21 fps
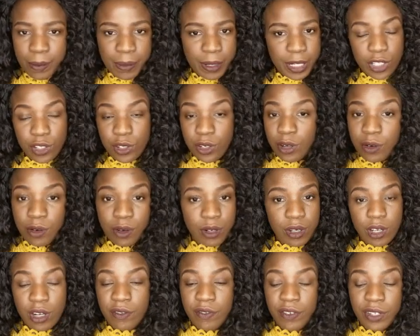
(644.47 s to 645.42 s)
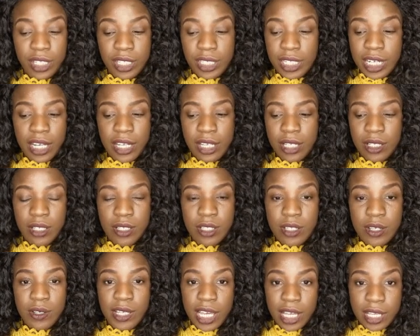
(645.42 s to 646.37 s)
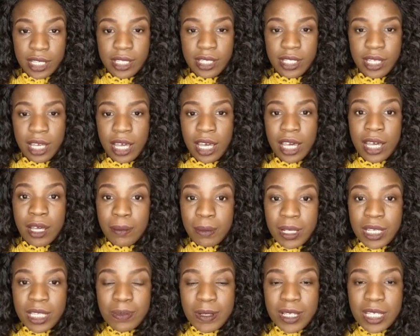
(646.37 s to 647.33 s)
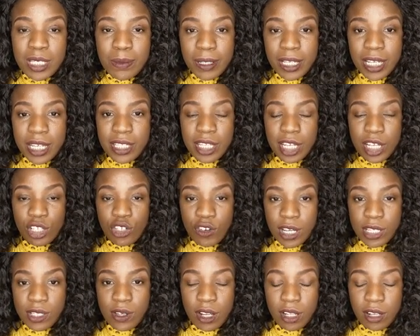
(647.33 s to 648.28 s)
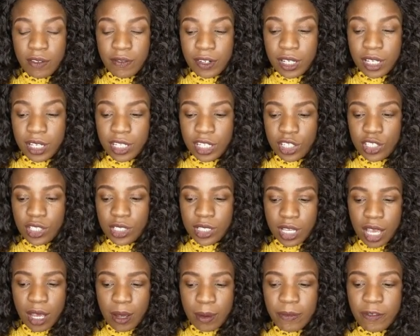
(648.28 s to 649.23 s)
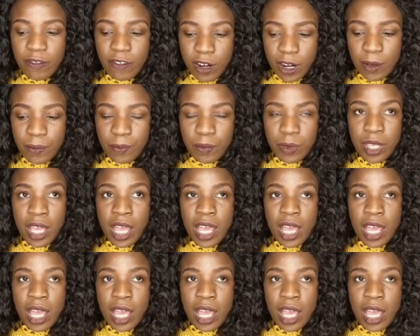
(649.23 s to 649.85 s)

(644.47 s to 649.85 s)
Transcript: but you're really not. So yes, please address all of your conditions up front.